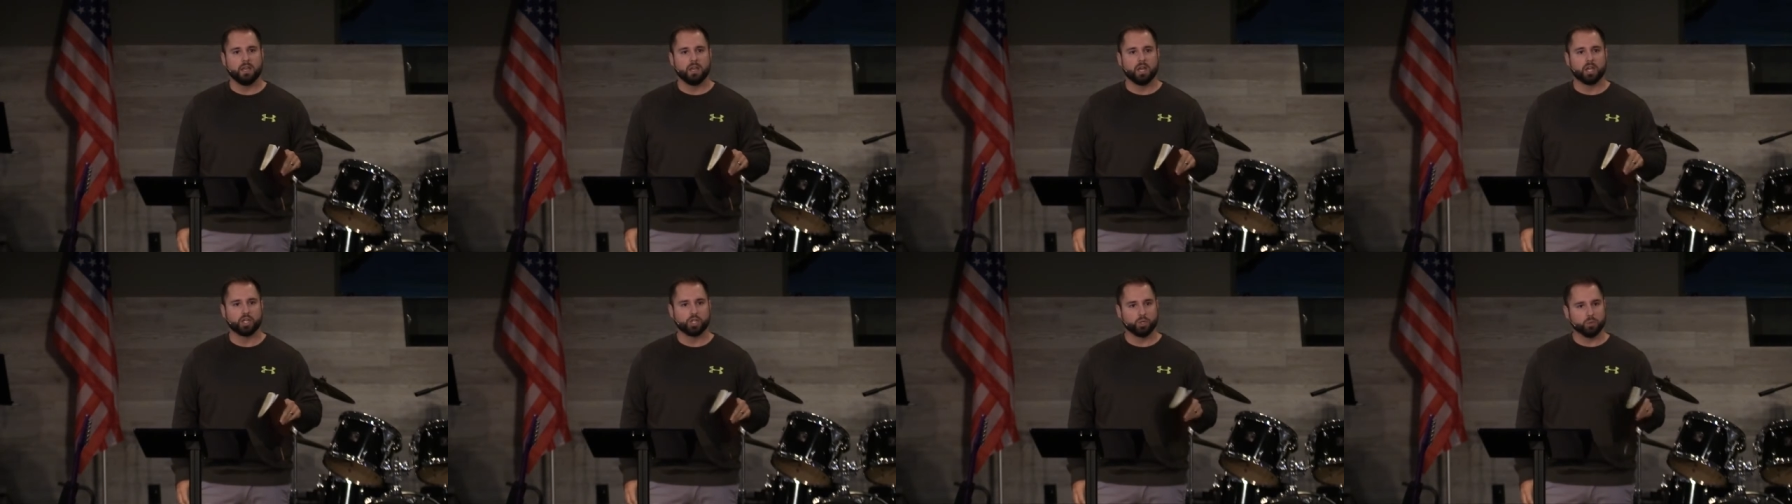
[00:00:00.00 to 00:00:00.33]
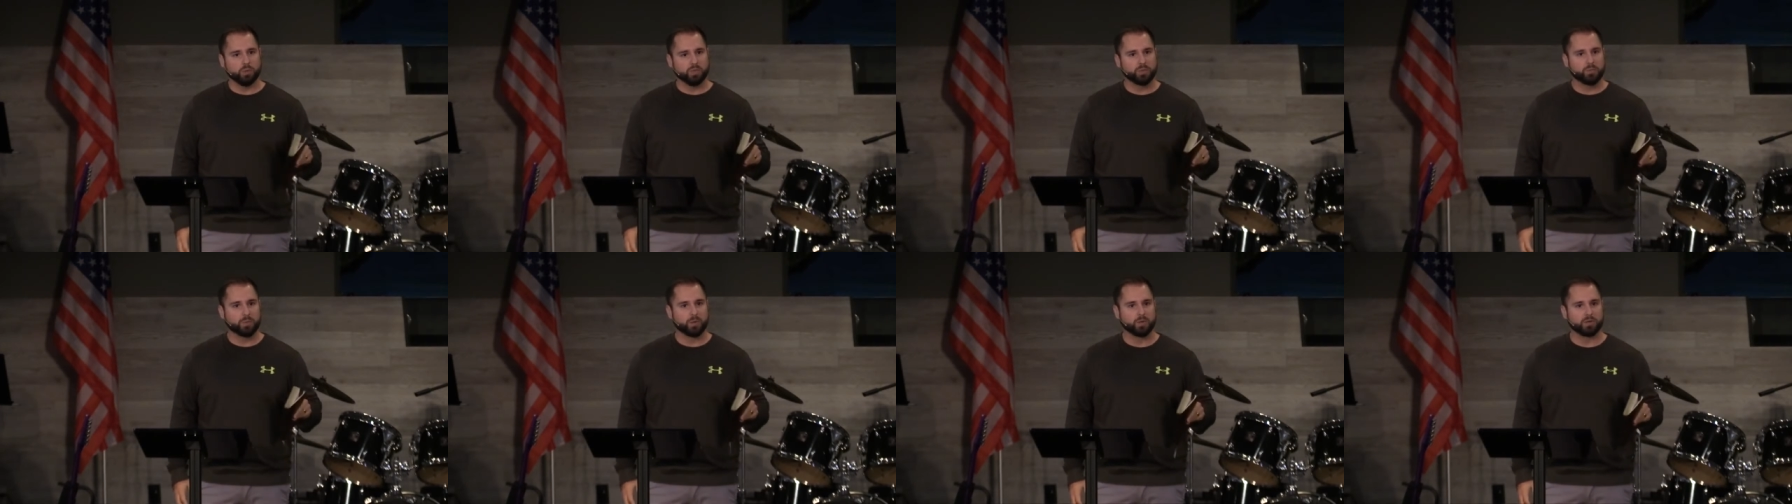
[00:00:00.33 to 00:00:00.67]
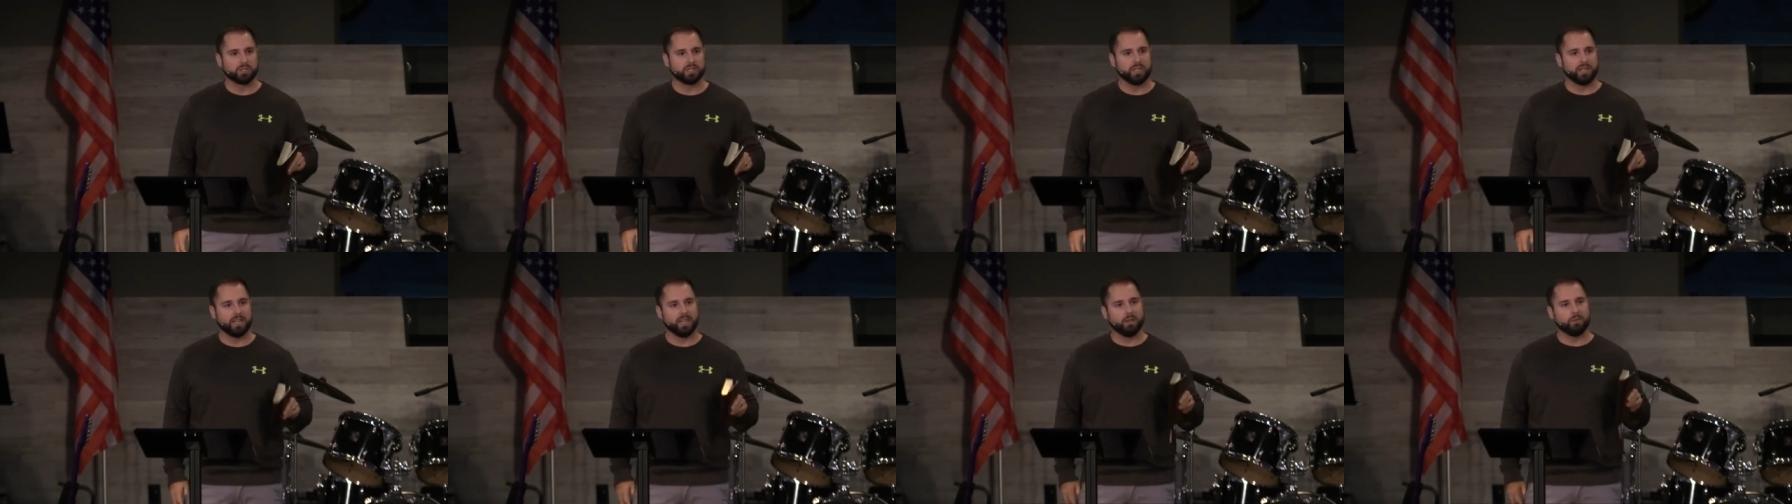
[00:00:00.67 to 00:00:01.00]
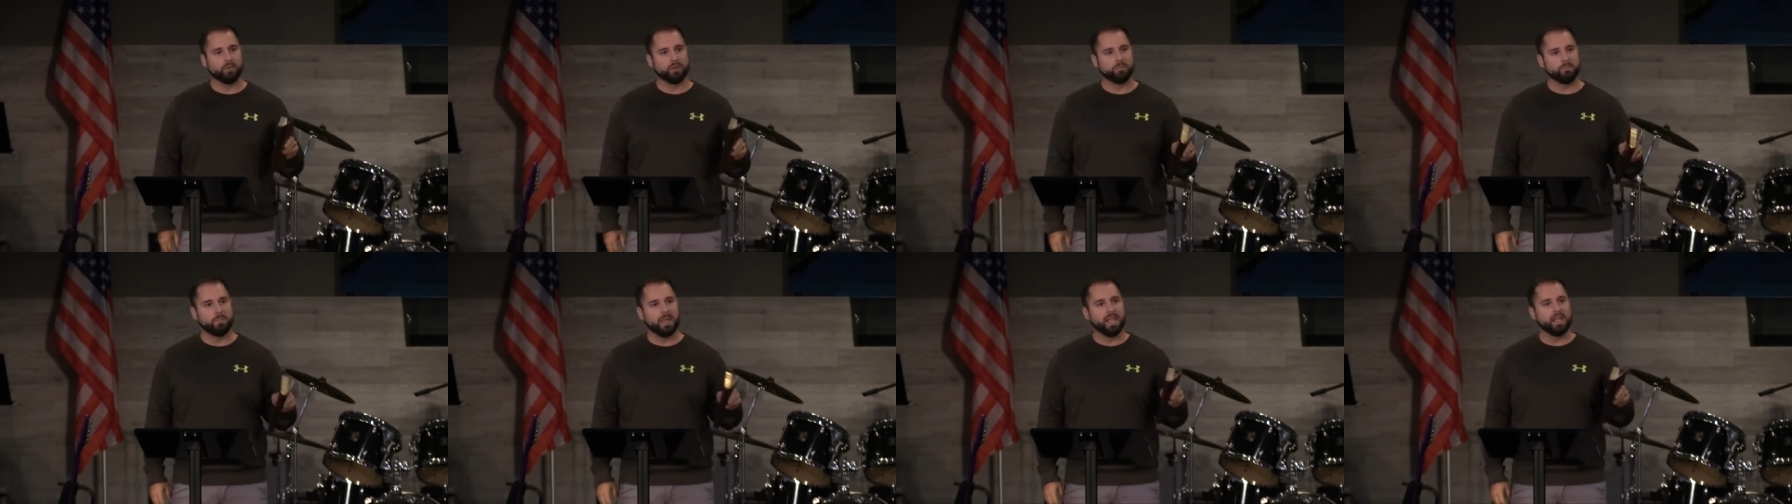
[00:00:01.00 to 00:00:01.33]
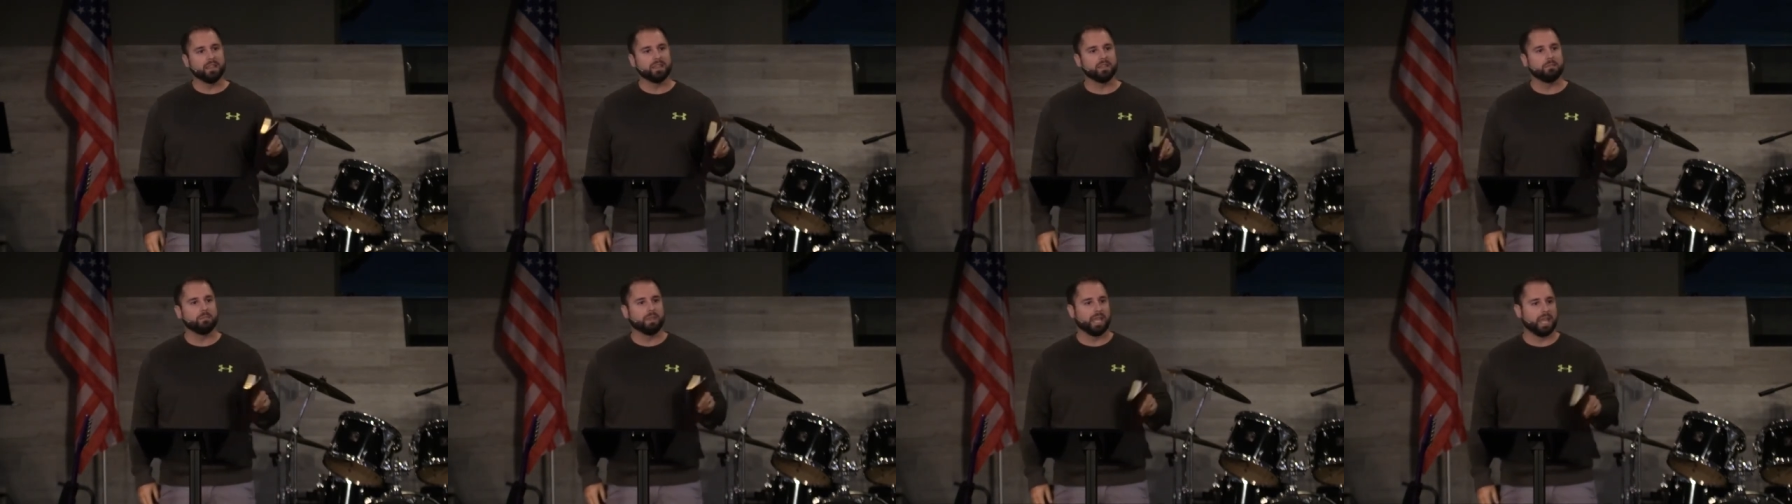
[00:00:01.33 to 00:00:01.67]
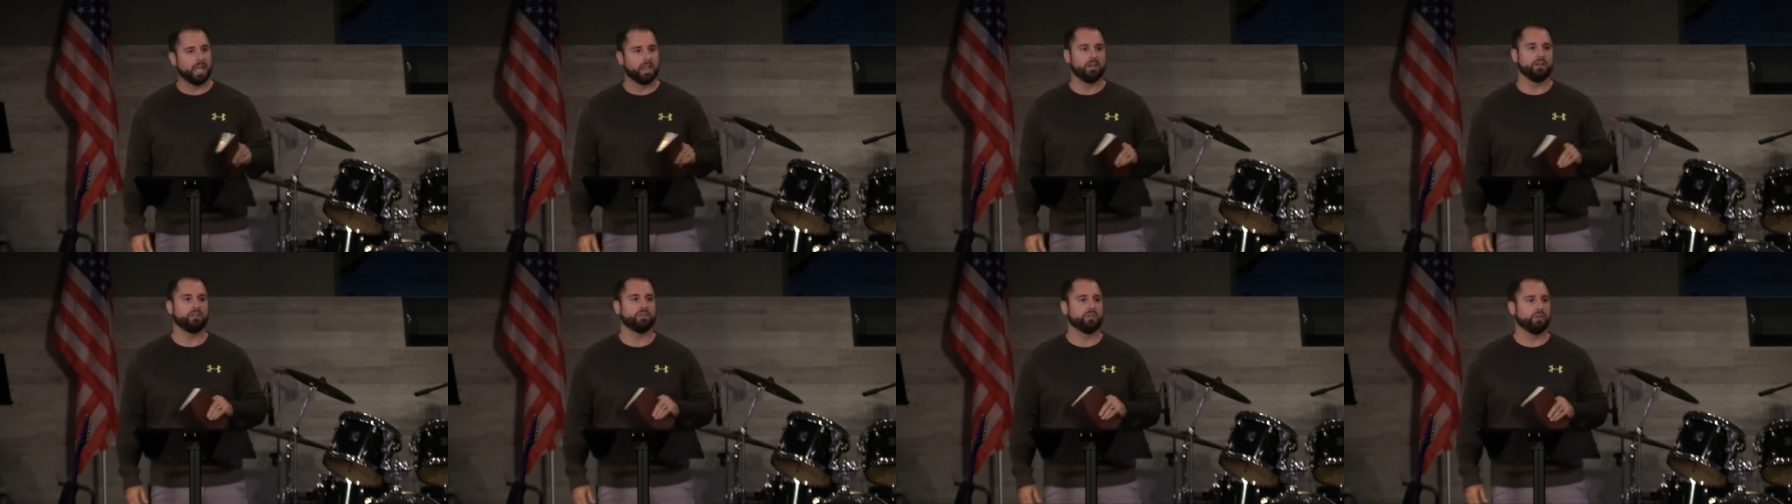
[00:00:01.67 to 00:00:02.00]
a Jewish person and they would make them
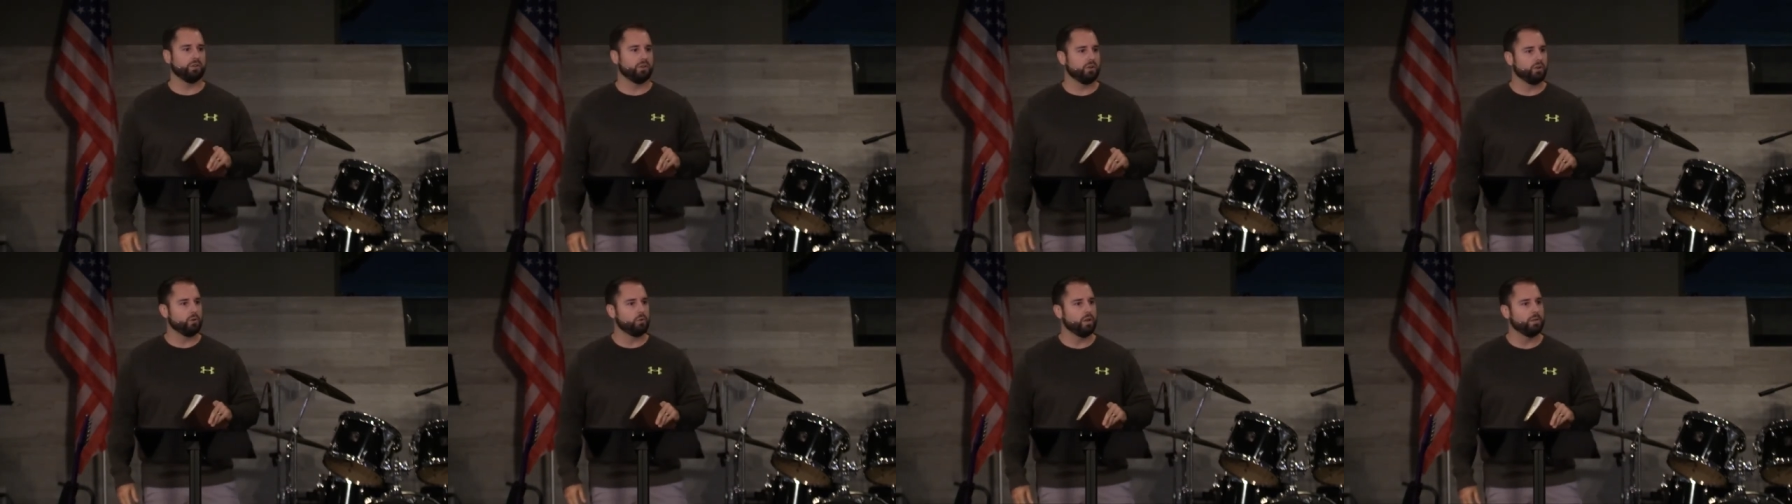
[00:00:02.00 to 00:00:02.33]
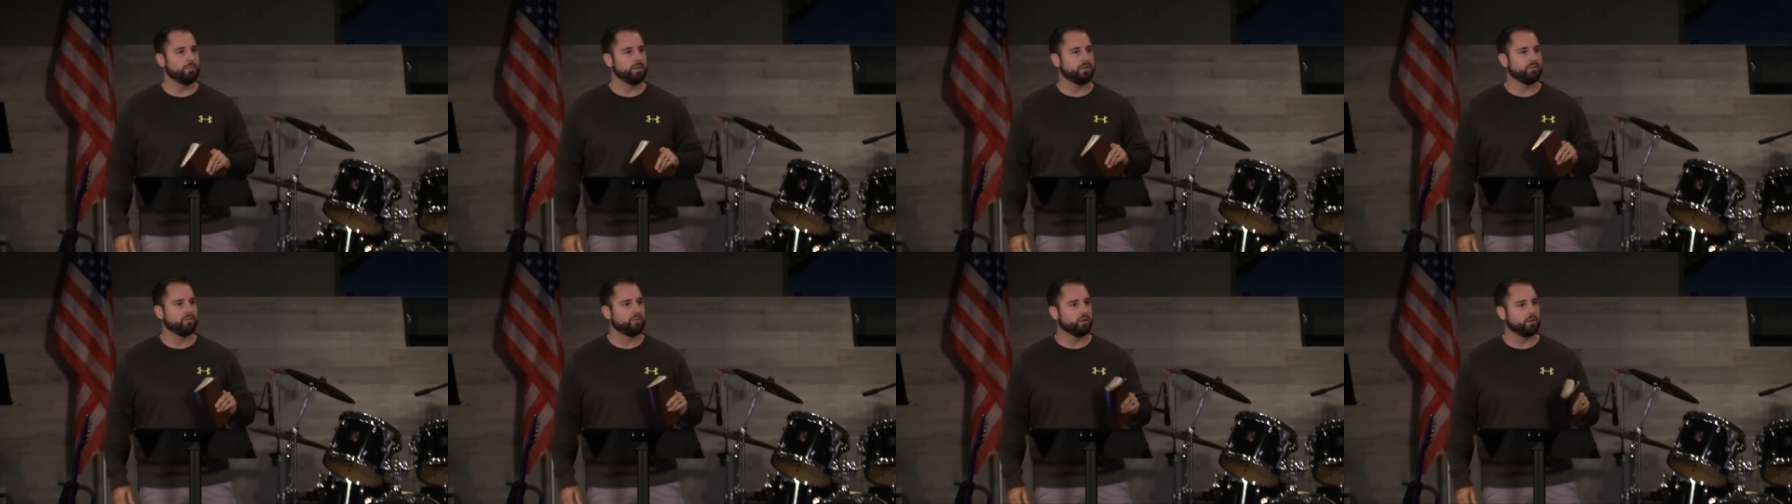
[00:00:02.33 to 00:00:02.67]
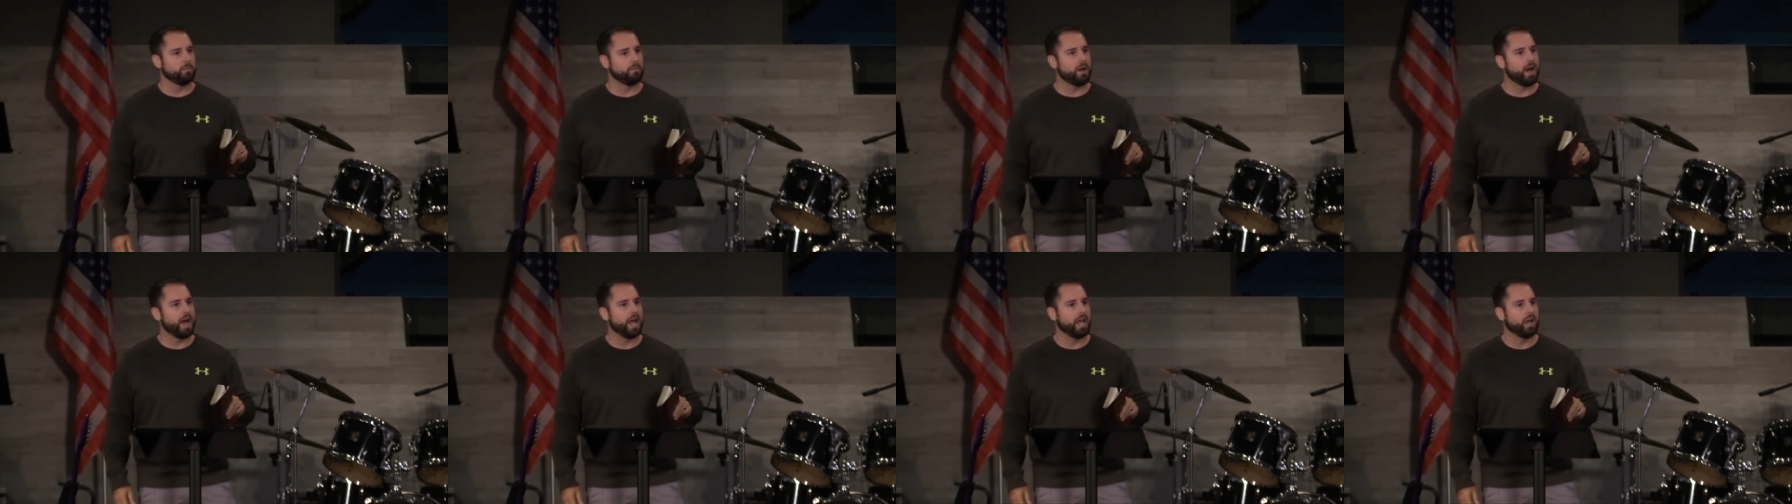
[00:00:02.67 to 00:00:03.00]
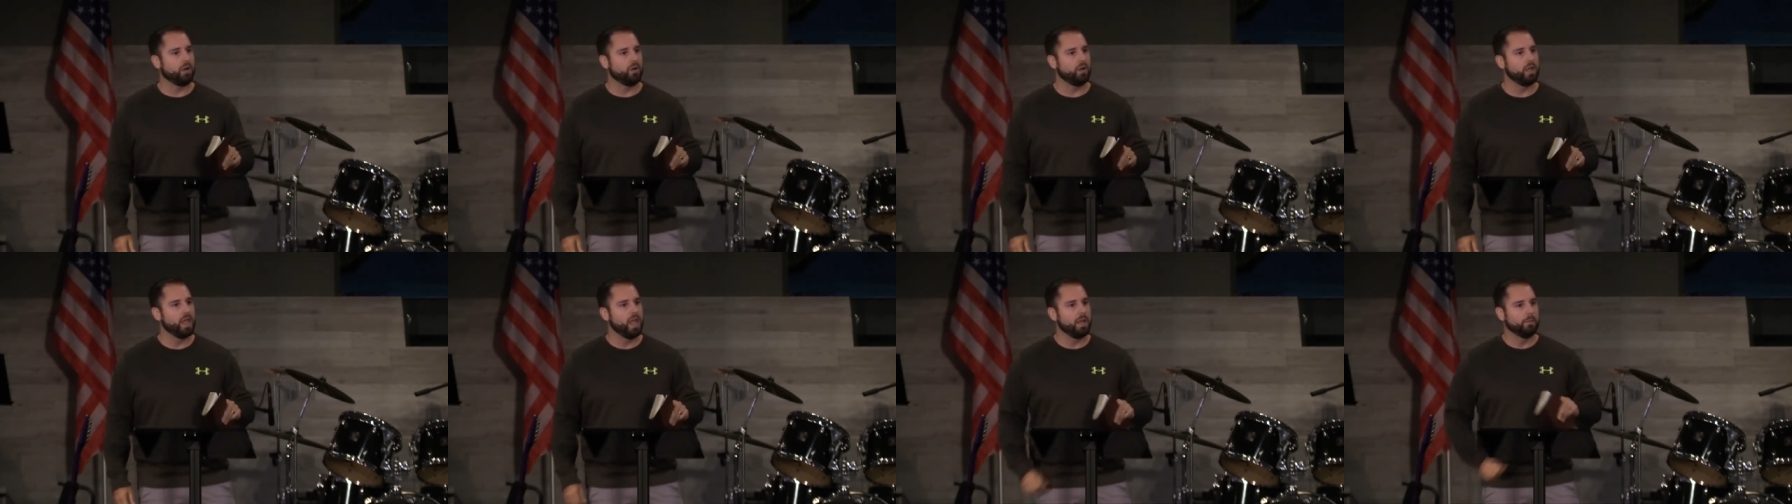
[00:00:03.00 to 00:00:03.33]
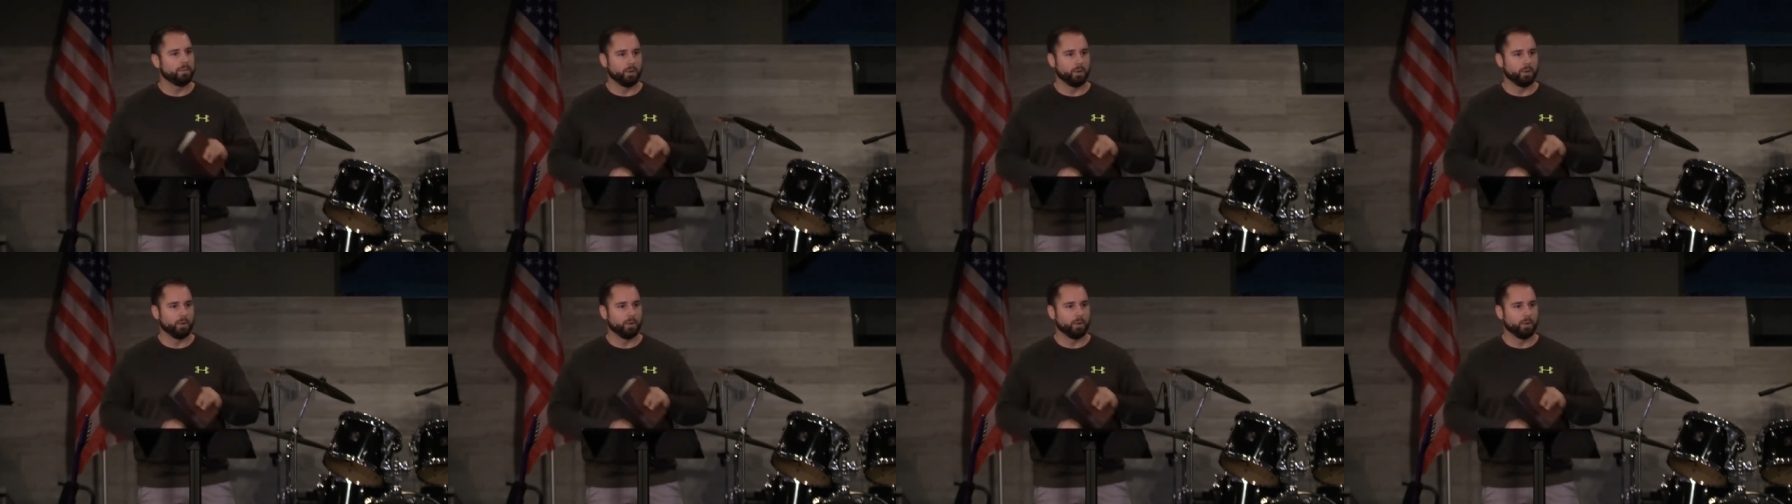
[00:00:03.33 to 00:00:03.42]
carry their equipment for a mile.